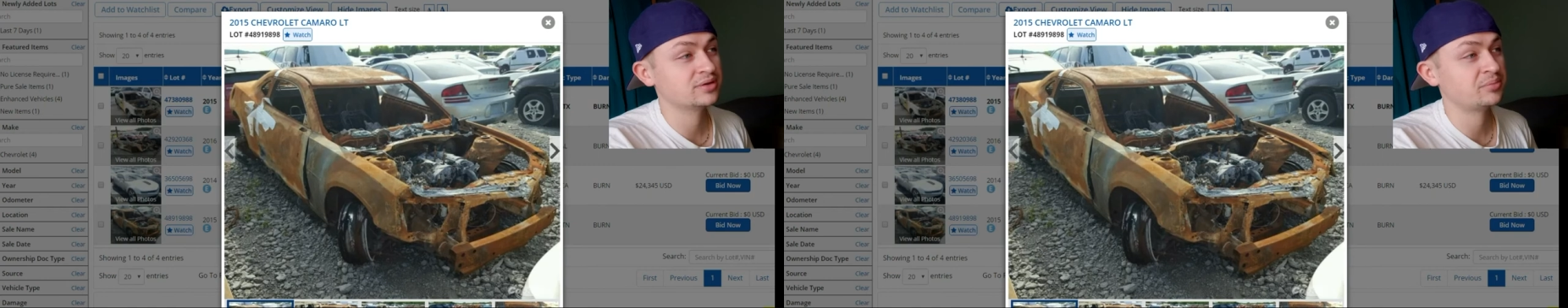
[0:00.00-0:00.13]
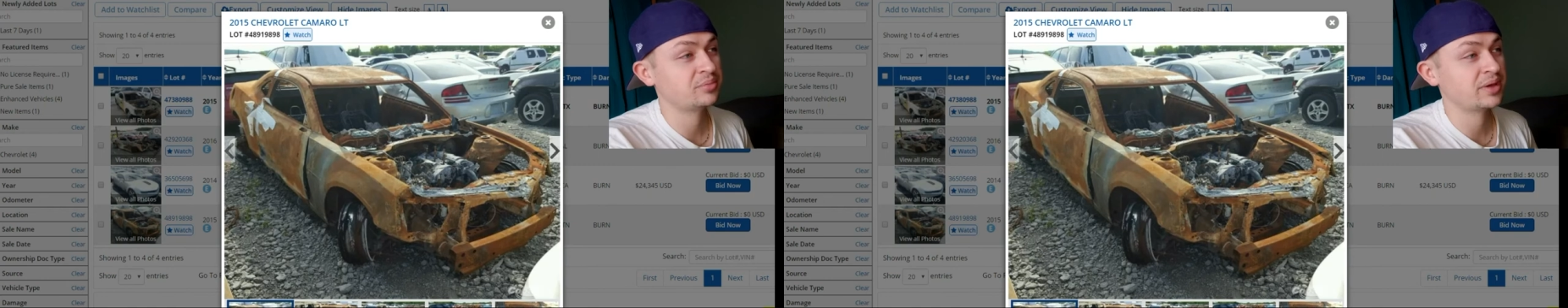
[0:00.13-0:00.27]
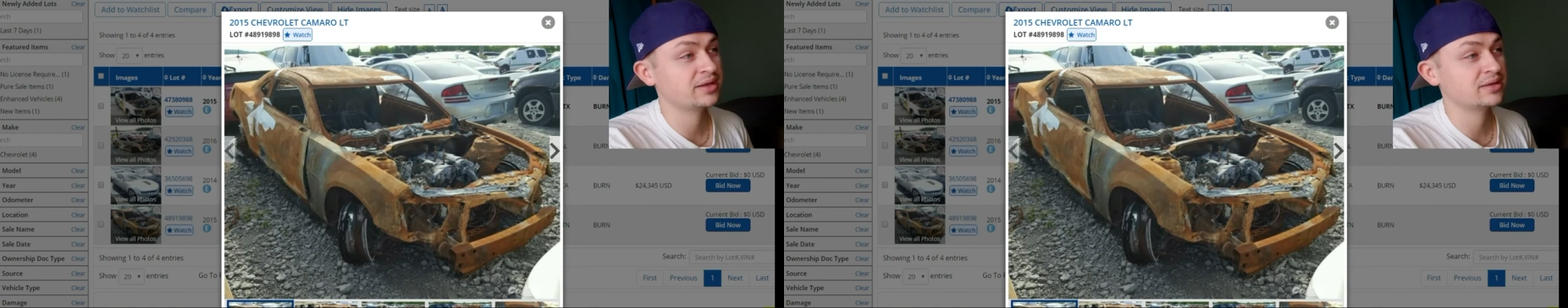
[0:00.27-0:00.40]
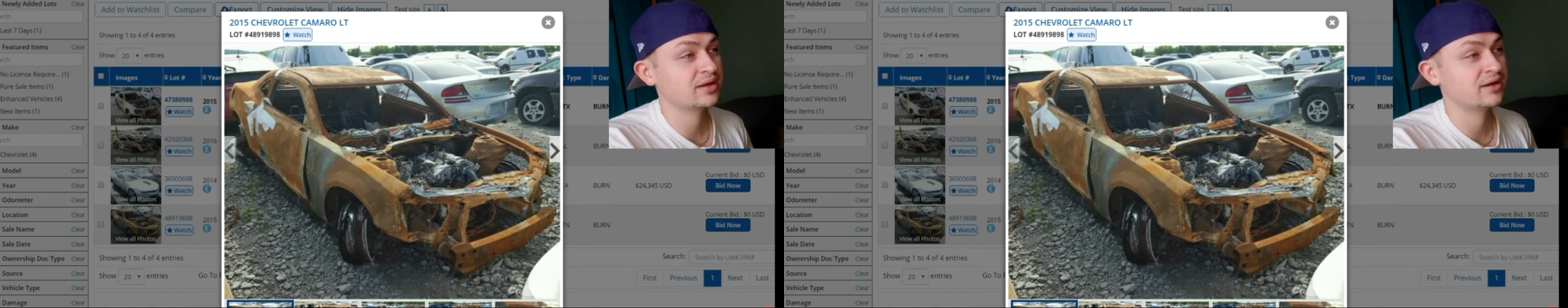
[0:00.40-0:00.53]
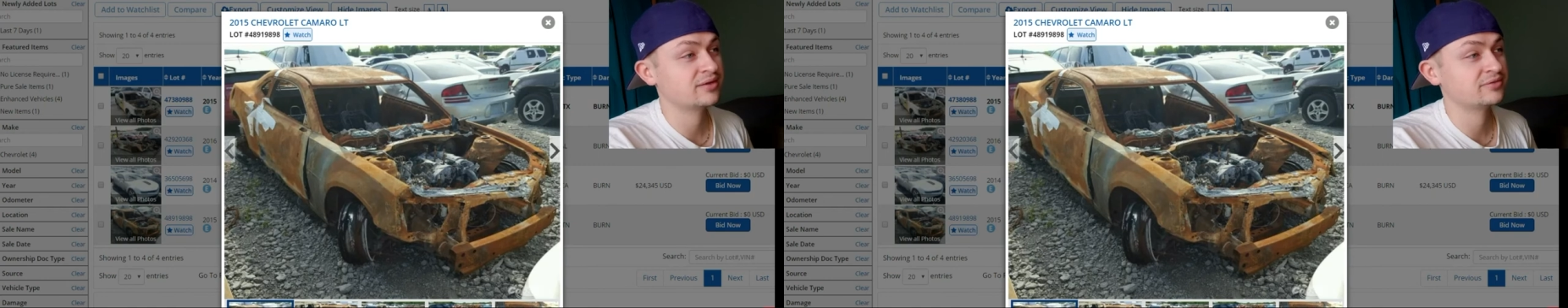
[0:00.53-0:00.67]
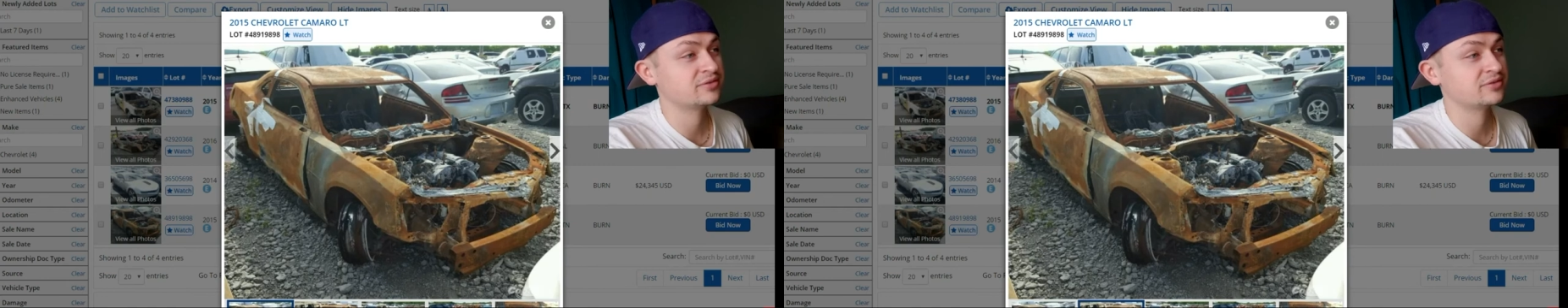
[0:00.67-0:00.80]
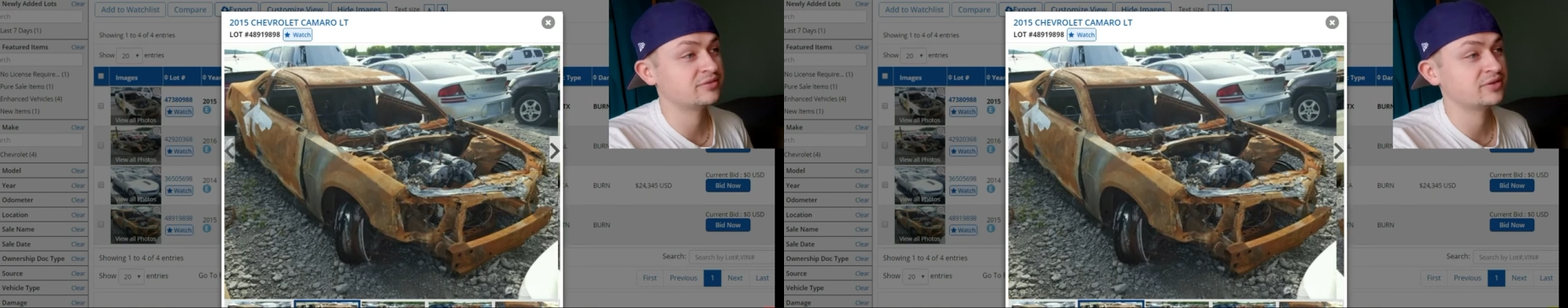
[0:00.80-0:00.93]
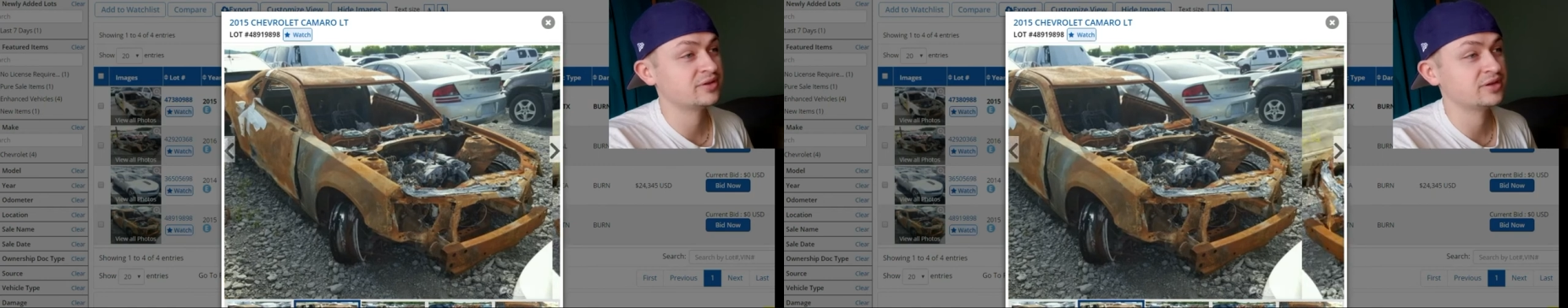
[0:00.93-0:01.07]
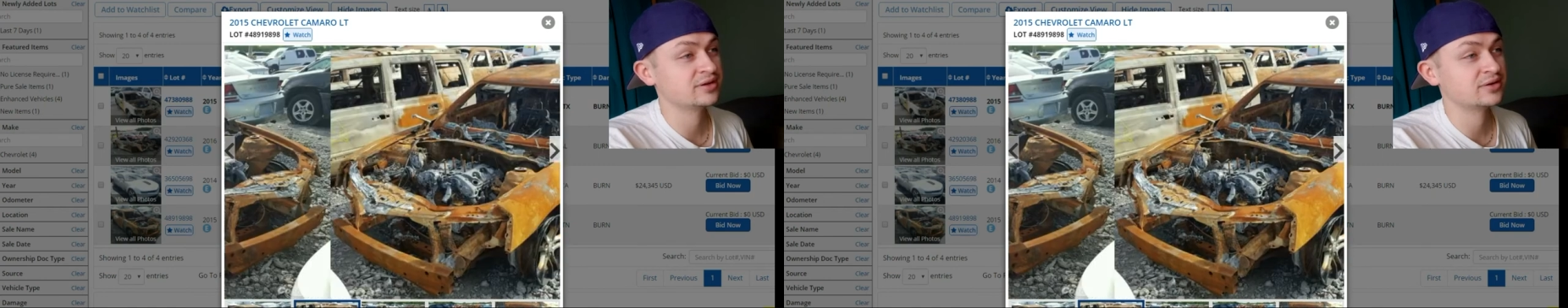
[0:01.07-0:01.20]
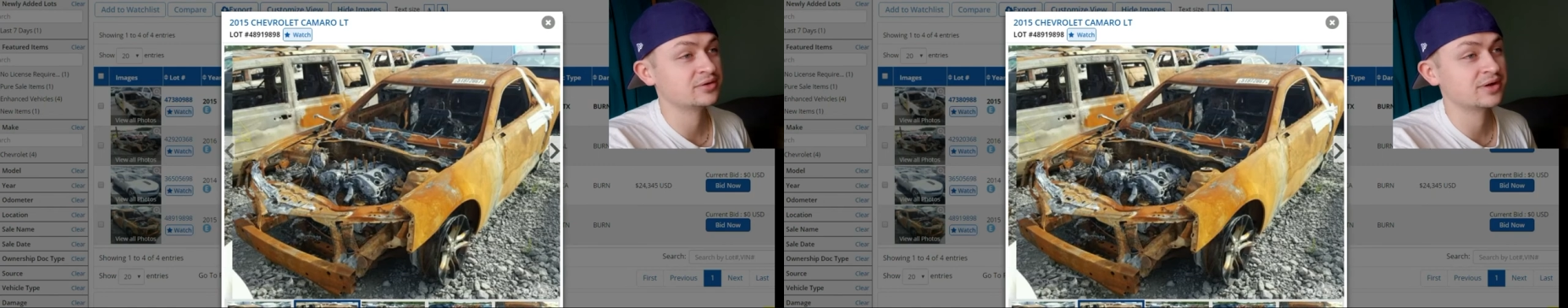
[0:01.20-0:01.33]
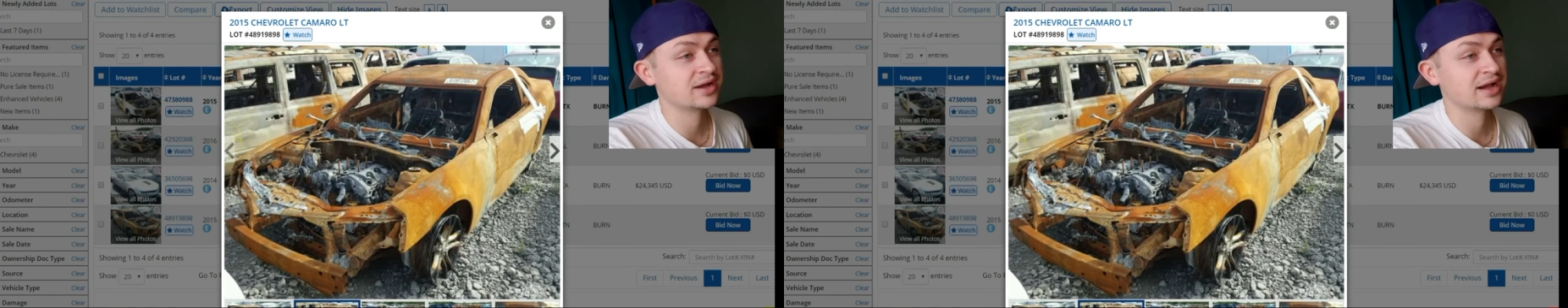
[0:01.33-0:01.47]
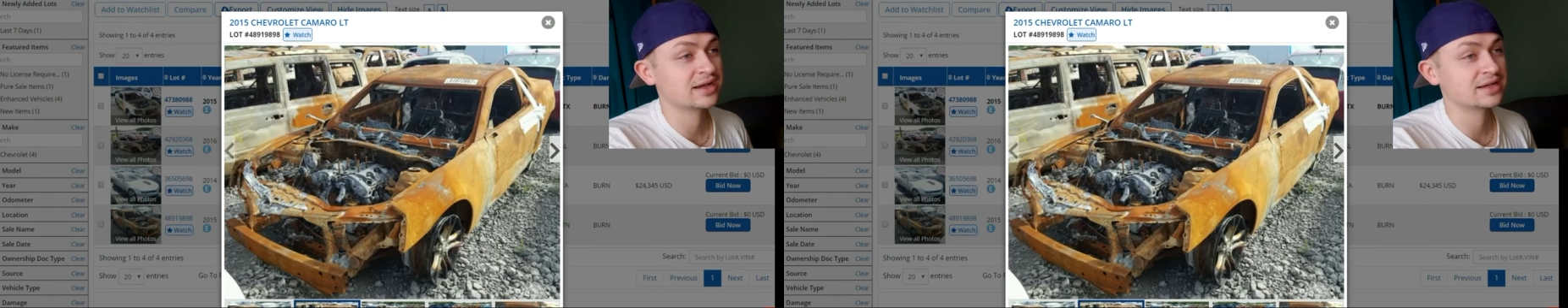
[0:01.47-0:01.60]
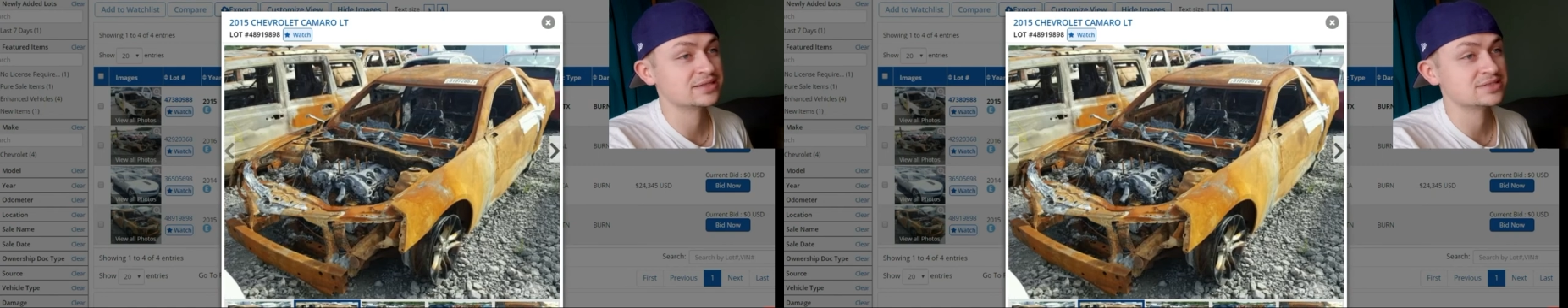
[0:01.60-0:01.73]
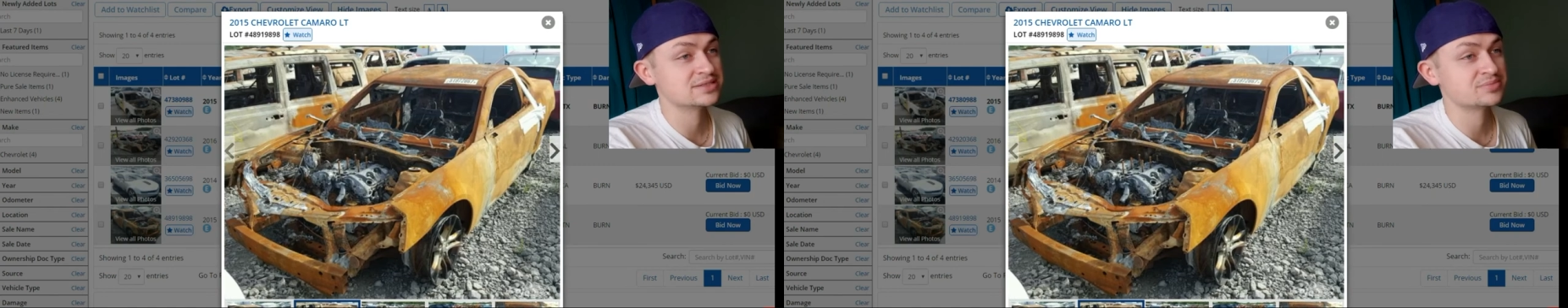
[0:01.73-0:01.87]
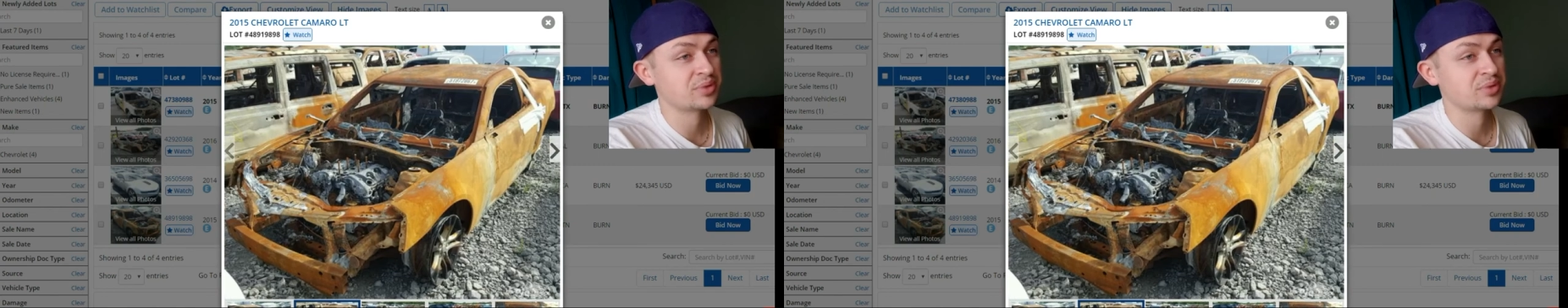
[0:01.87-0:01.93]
paint off the vehicle, guys.